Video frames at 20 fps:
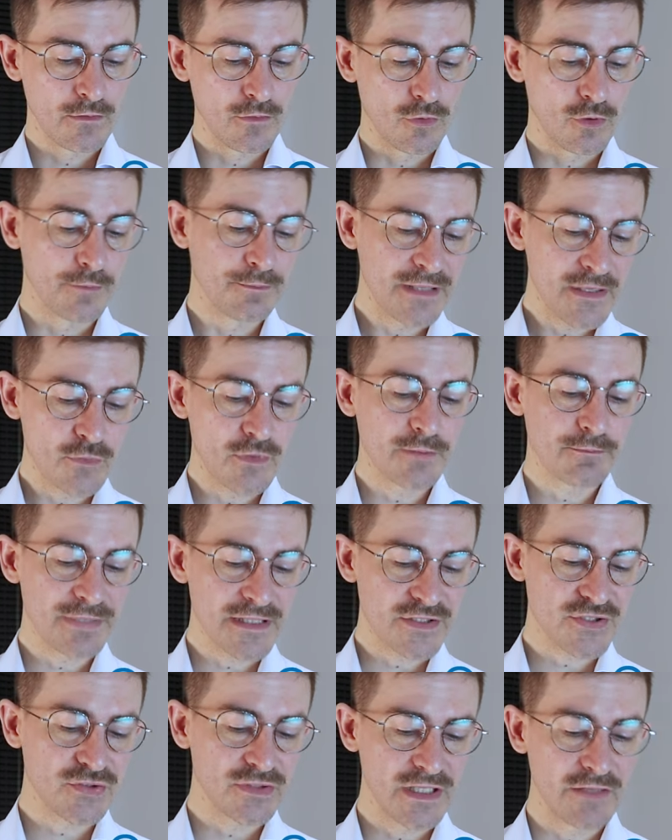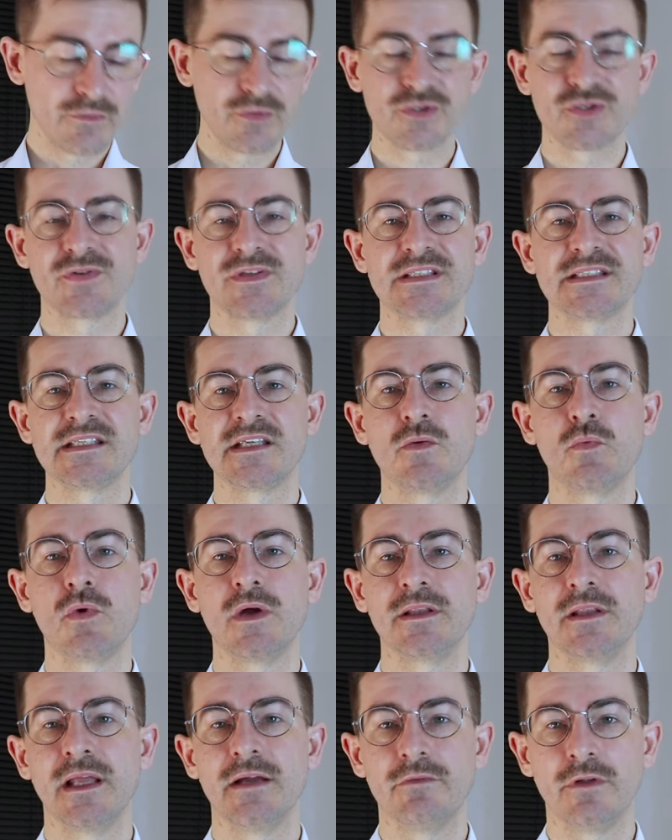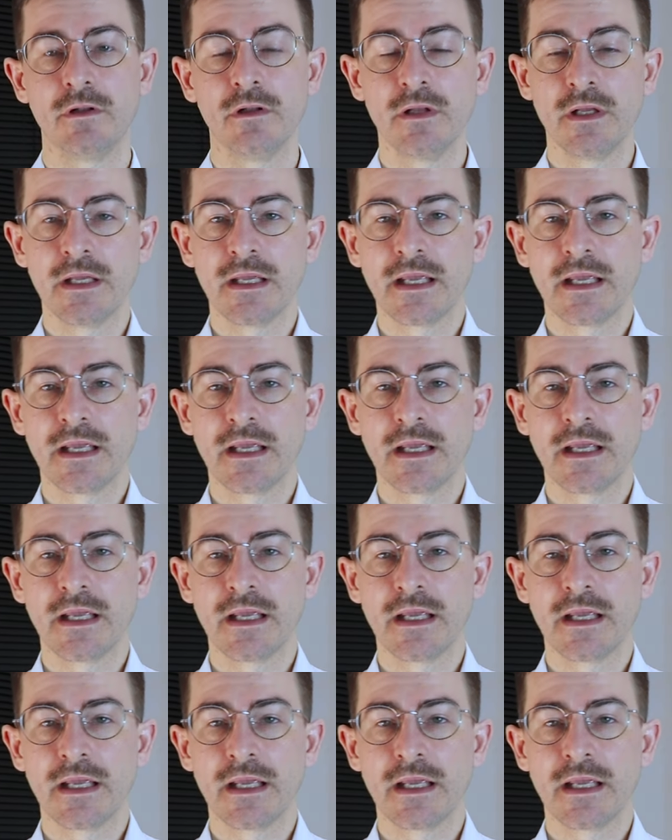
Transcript: or B1, B2 level to the C1 level?